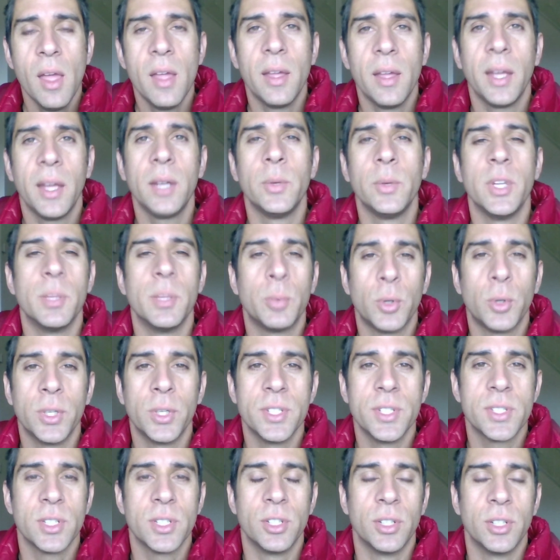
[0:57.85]
Anyway, the point
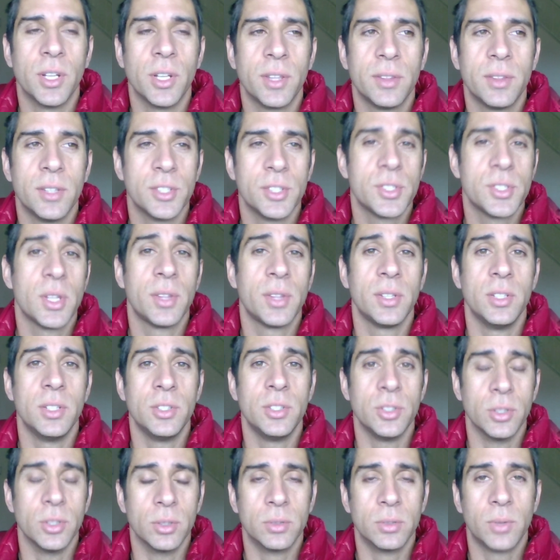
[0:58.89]
is that there's nothing to
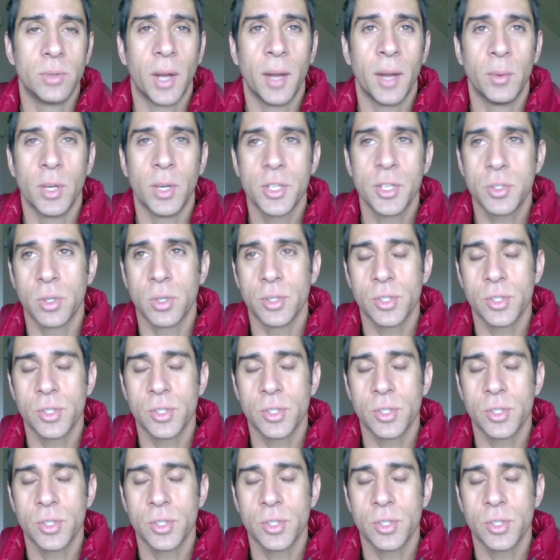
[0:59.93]
do, right? Restaurants are